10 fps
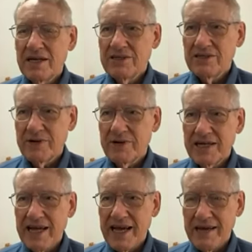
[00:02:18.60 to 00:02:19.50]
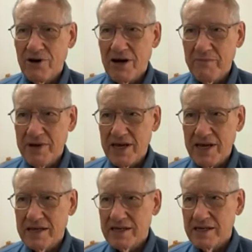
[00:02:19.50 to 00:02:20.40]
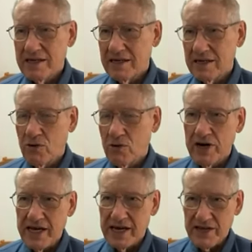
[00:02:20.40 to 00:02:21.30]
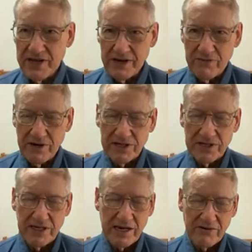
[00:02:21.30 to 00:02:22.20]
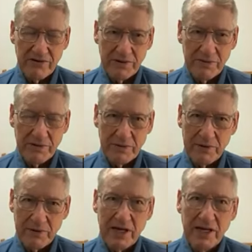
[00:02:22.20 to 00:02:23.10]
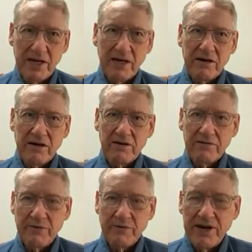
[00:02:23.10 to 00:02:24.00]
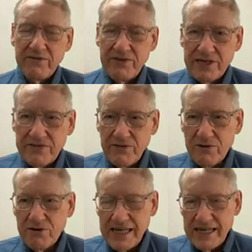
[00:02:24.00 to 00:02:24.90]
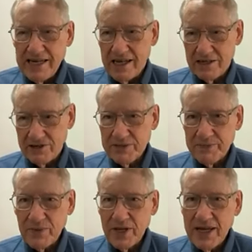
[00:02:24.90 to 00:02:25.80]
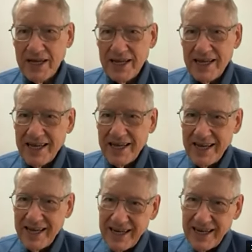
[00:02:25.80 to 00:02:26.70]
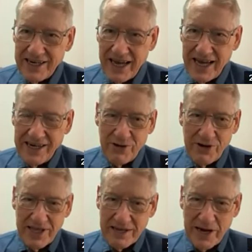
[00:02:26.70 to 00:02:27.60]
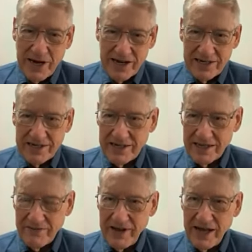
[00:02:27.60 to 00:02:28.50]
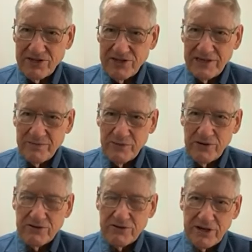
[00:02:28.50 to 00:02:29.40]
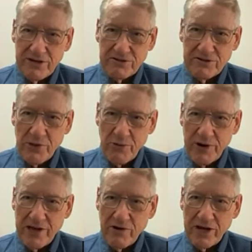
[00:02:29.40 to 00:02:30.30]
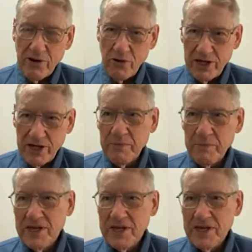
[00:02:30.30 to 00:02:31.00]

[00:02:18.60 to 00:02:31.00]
So my dad bought me a cornet, I think it was, not a trumpet probably, from a friend of his for $10. And I didn't know anything about it. Uh, the valves didn't move, so I used some three in one oil